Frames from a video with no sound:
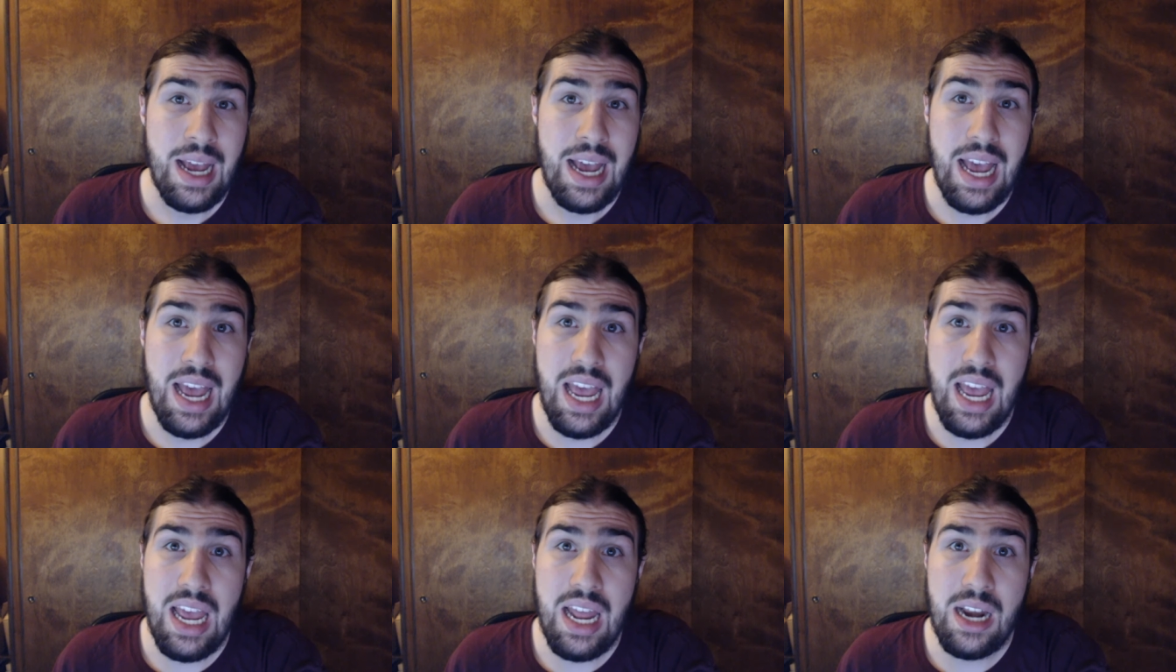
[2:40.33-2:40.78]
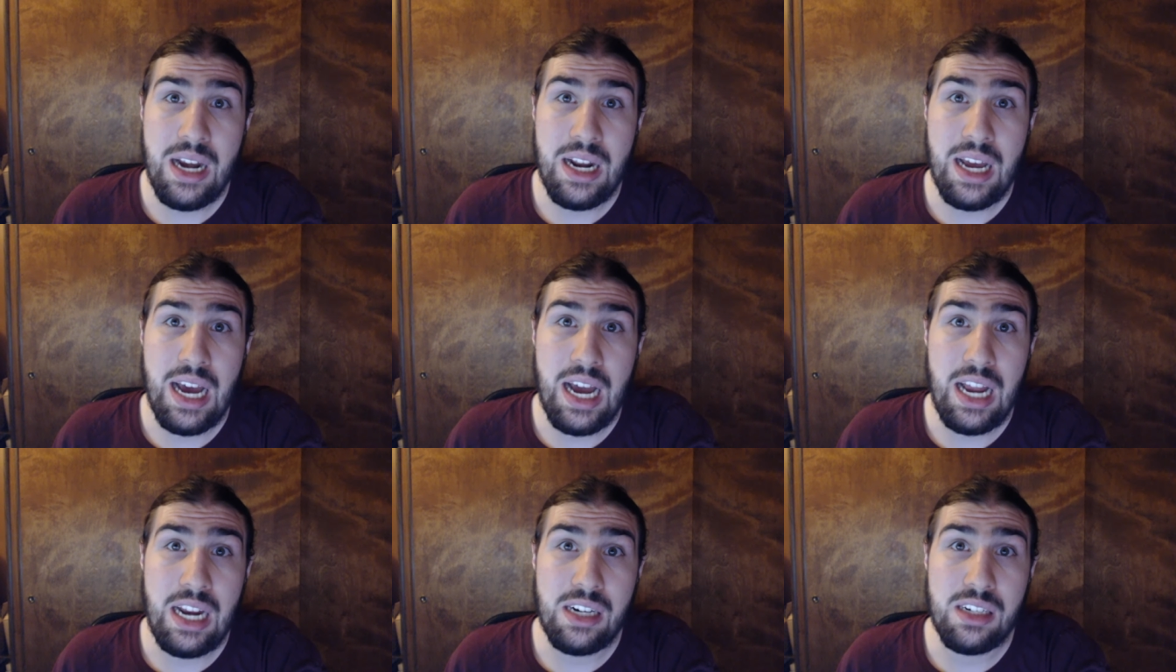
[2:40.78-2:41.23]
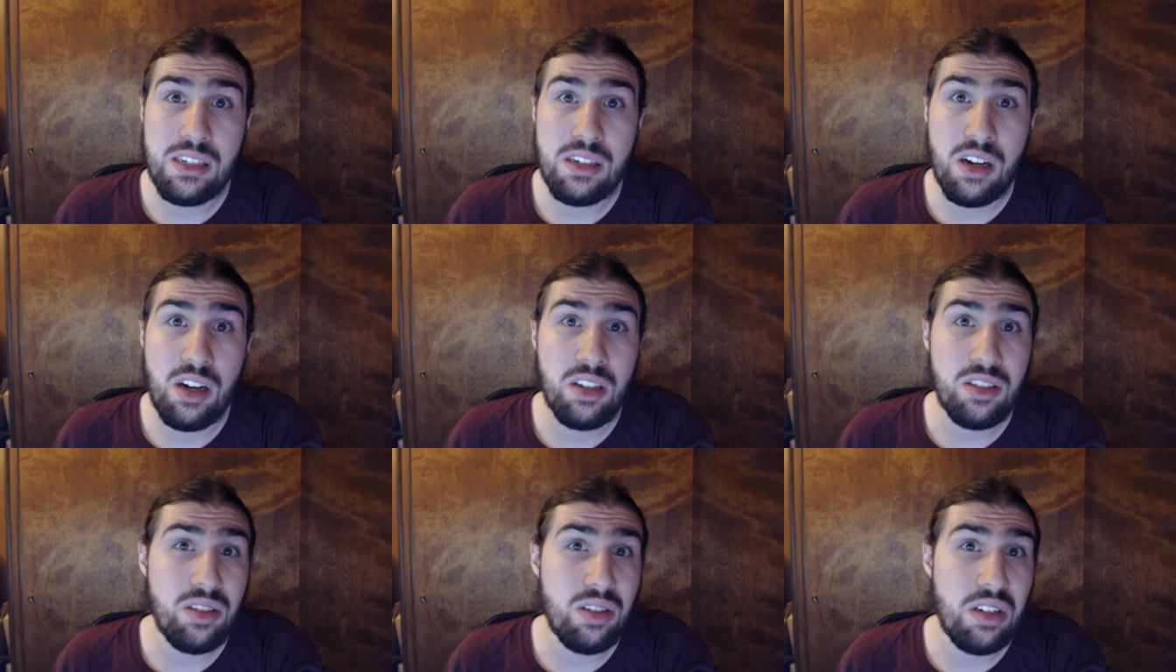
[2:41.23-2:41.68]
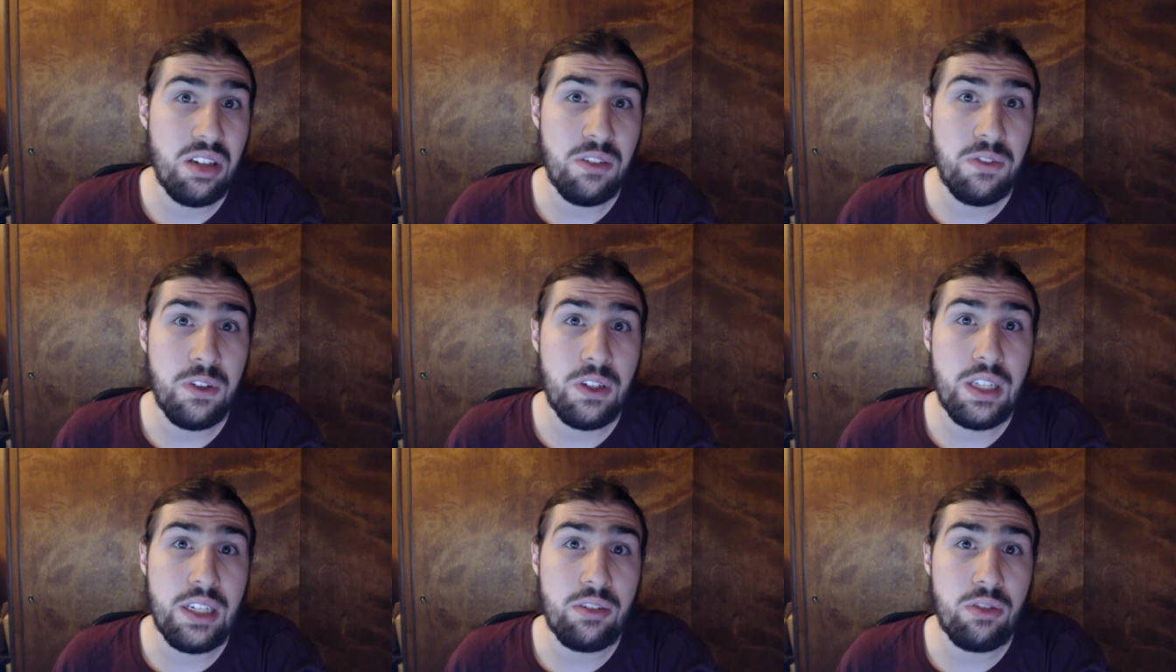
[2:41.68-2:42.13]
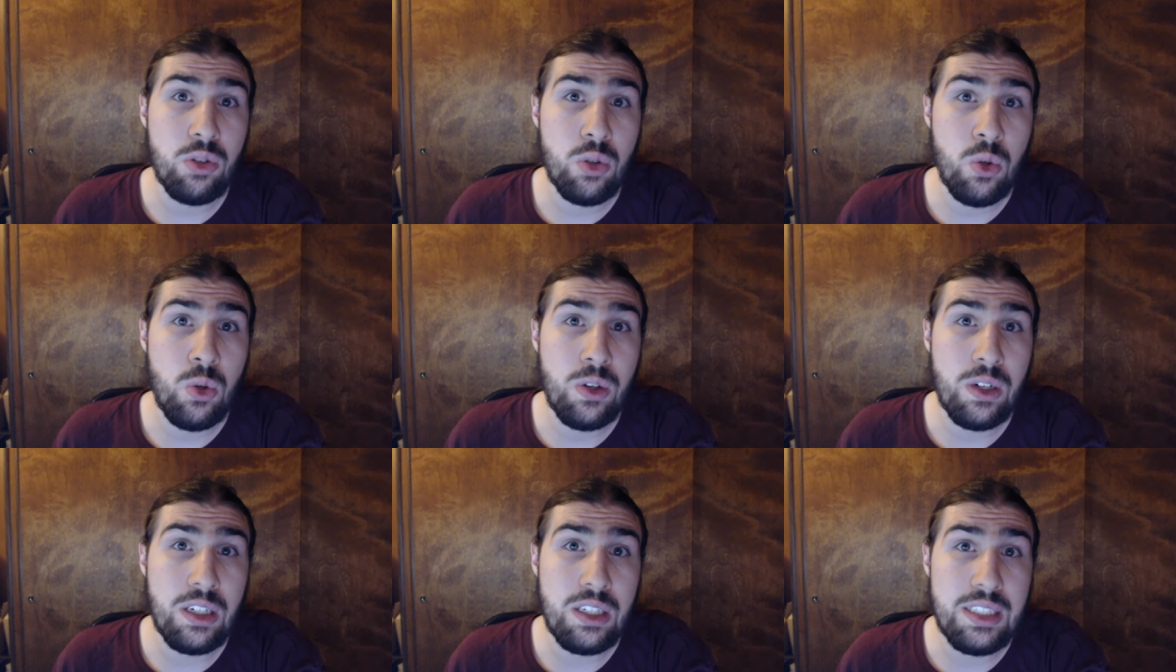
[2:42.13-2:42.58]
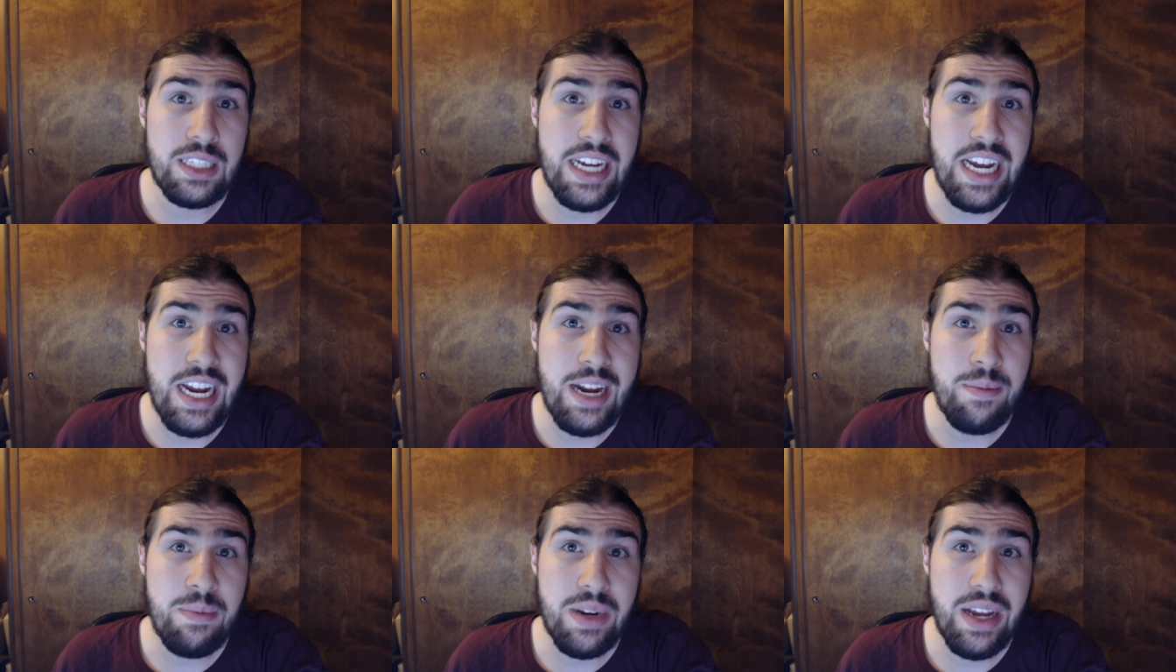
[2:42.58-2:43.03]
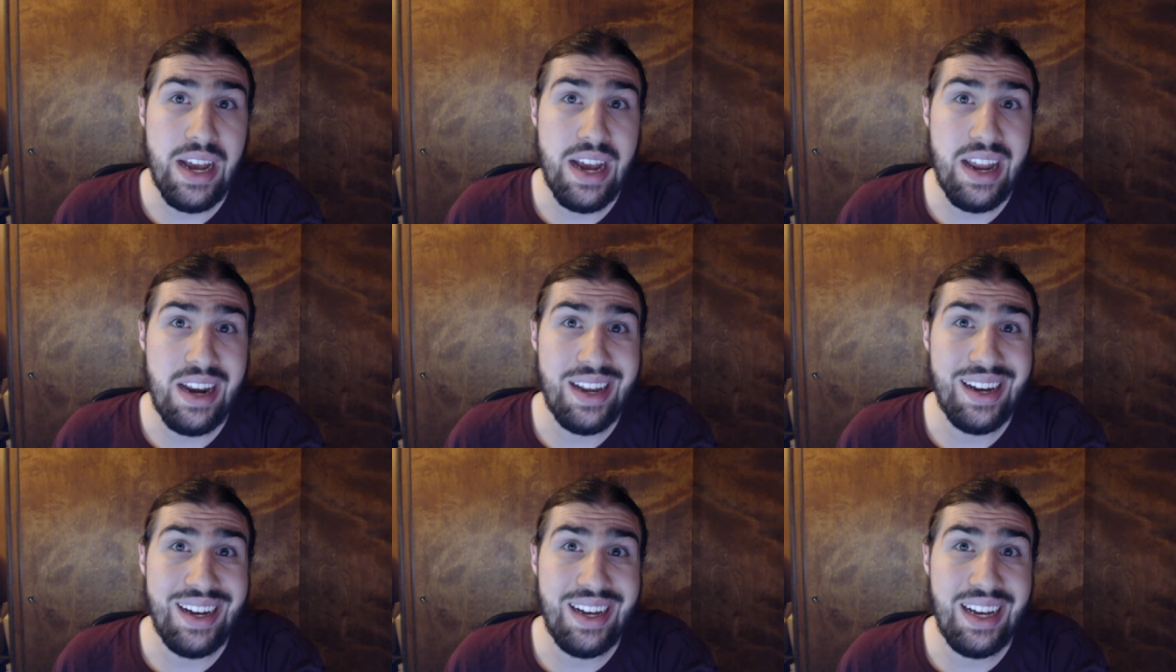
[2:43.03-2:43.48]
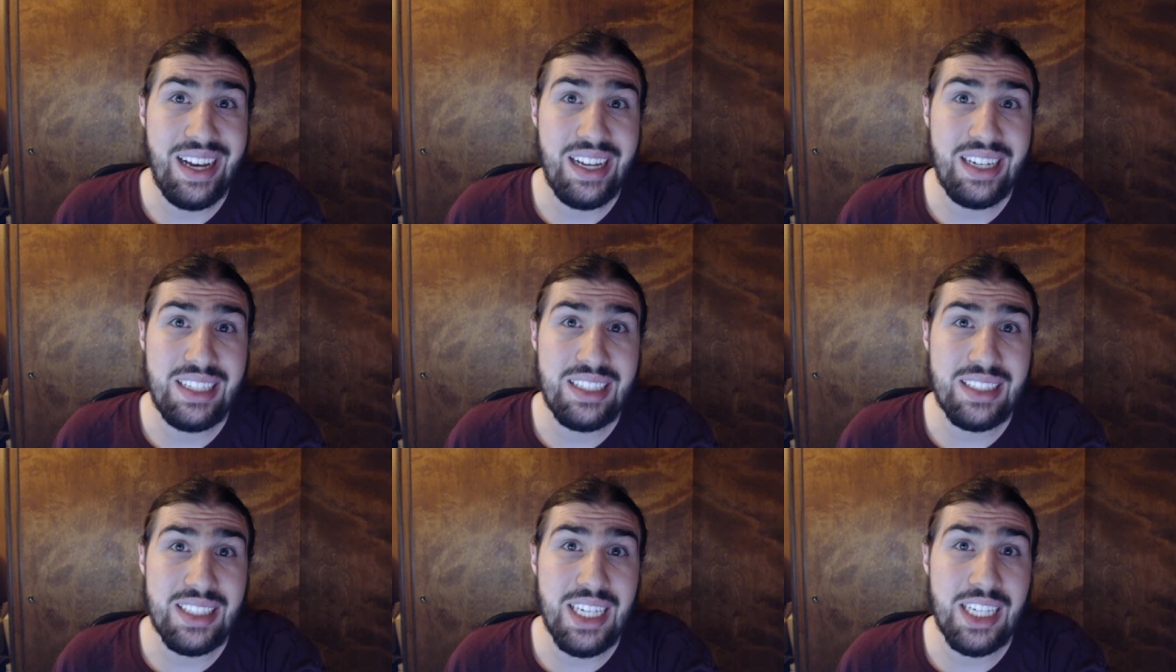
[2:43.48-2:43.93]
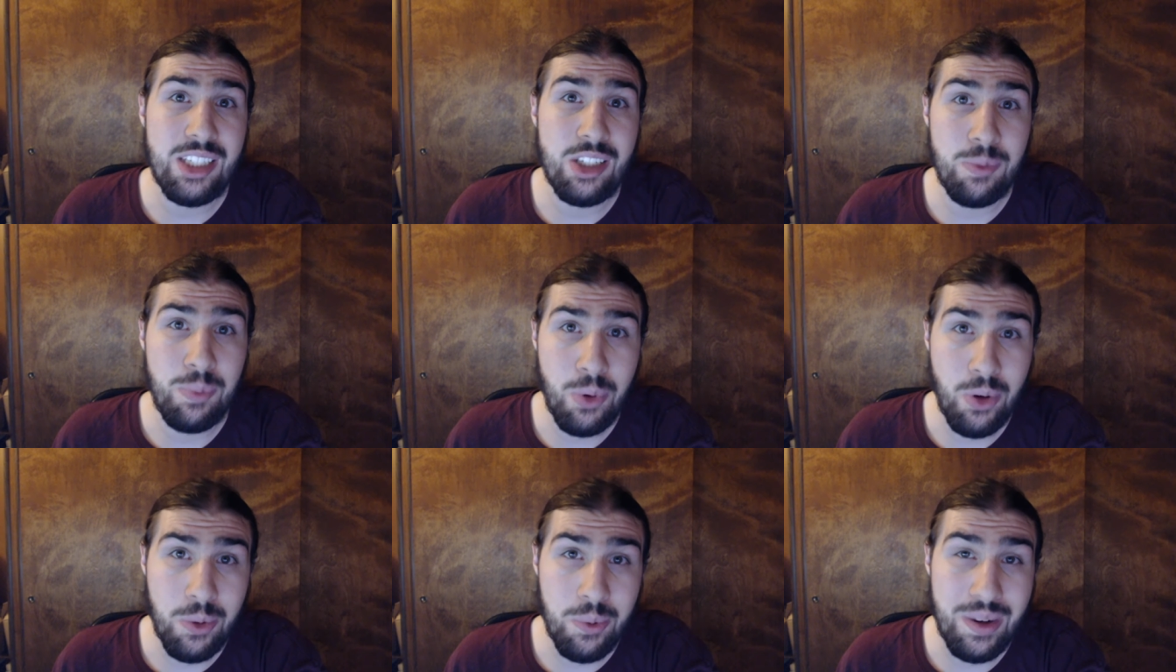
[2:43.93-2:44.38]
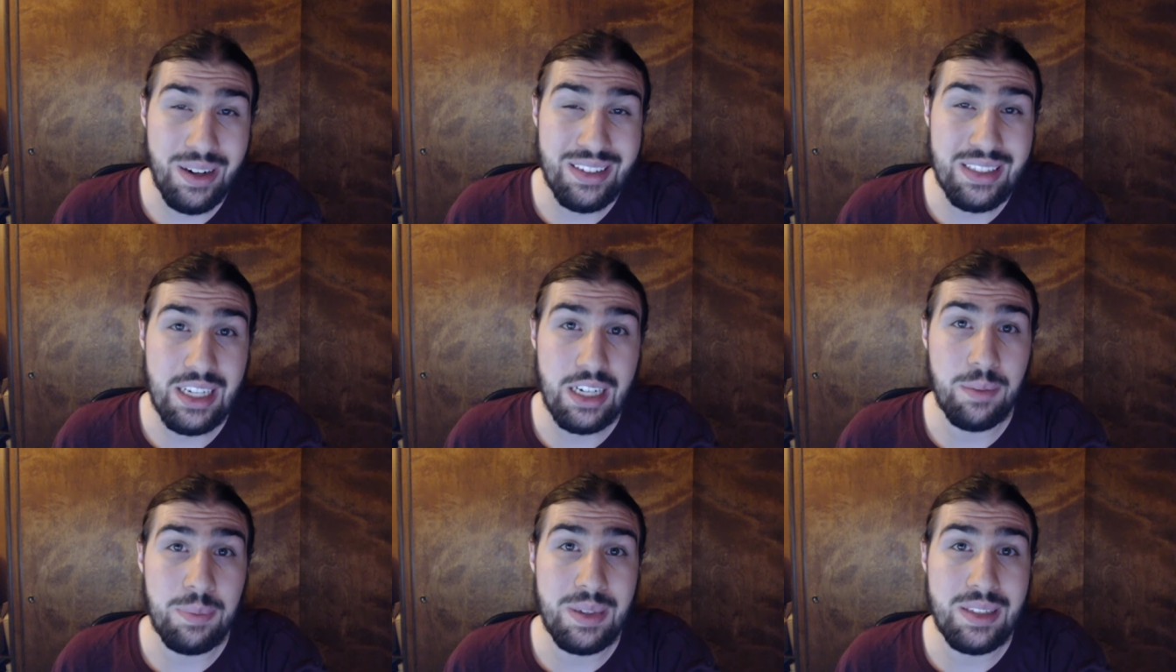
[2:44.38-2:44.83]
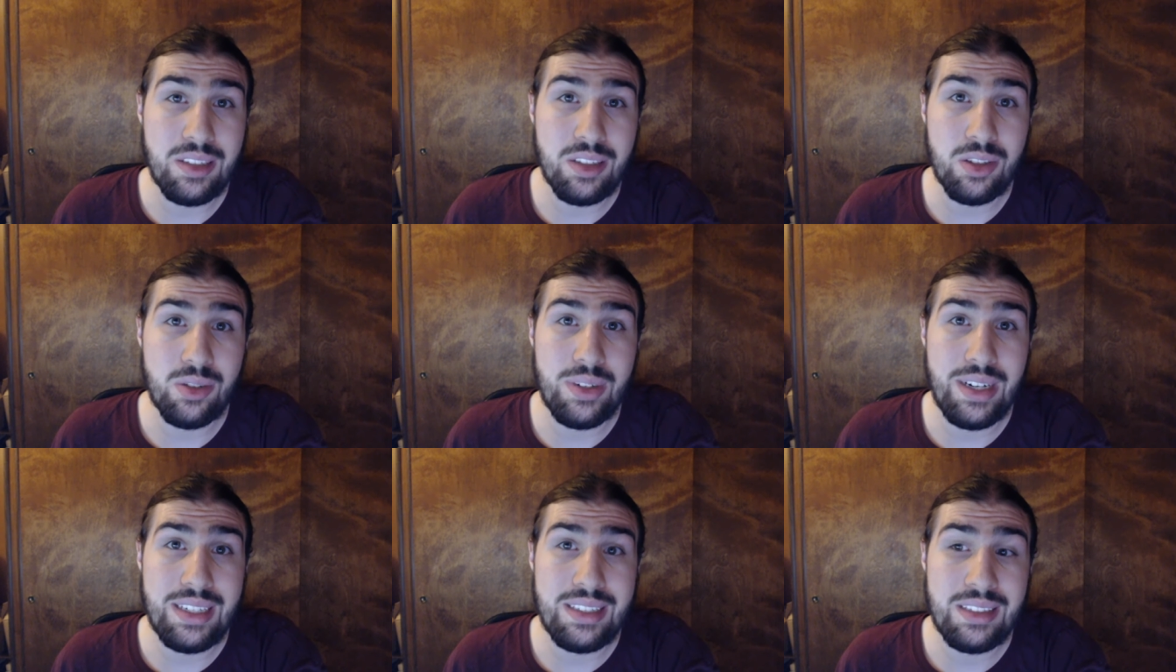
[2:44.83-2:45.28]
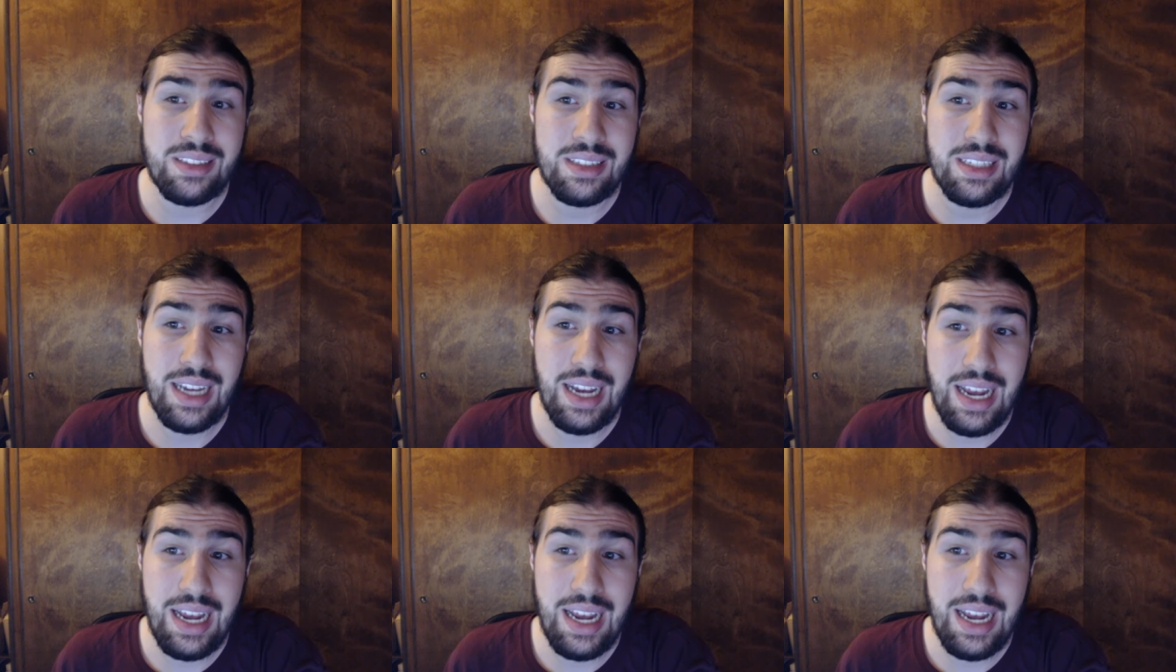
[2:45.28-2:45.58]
And I also didn't feel like recording Untamed. And it just got to the point where I was getting a bit stressed.